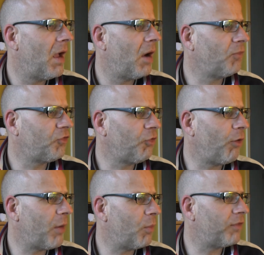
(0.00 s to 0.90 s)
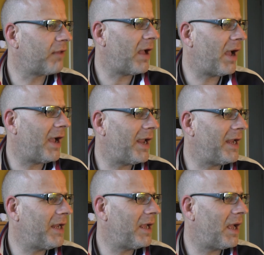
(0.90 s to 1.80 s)
I'm sure it was
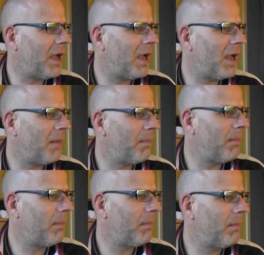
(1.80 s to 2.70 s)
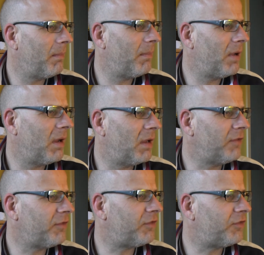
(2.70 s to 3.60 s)
a, oh,
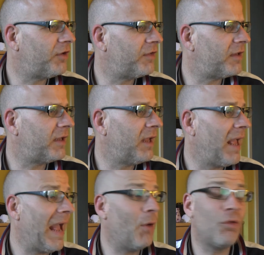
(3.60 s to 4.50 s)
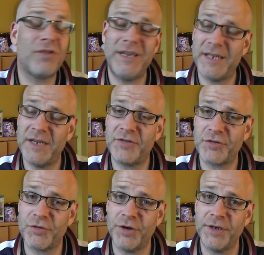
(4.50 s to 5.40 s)
this is shit in it, LCD
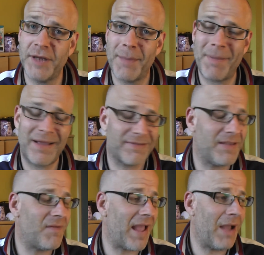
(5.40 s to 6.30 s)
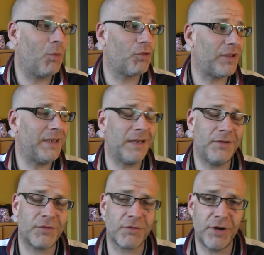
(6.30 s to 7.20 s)
screen. Passive
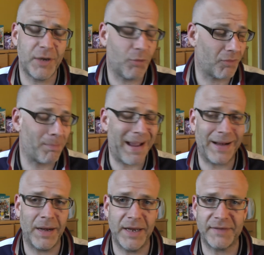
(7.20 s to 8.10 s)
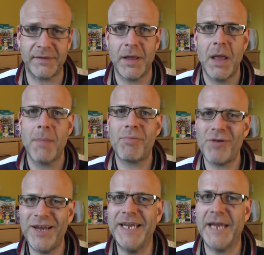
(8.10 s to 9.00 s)
LCD screen. It was backlit,
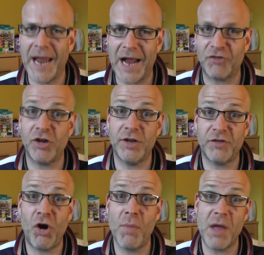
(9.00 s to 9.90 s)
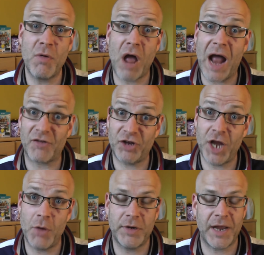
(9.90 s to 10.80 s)
pretty gash. At the time they were
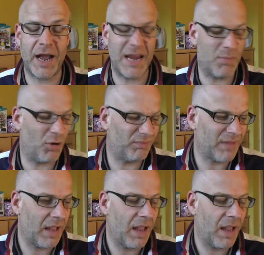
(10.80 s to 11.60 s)
actually okay, but